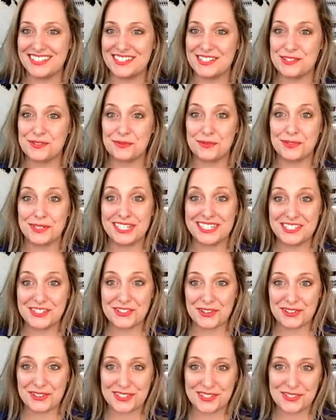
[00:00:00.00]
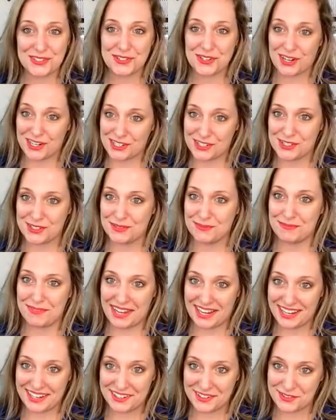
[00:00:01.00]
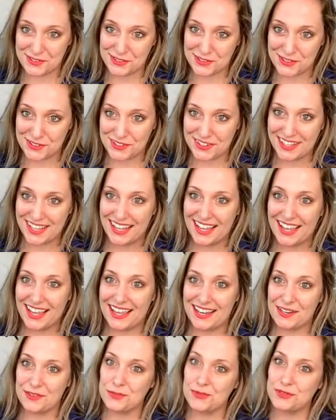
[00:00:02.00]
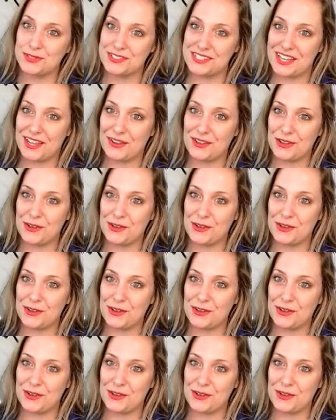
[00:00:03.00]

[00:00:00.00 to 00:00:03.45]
you need to read your instruction manual, and it will tell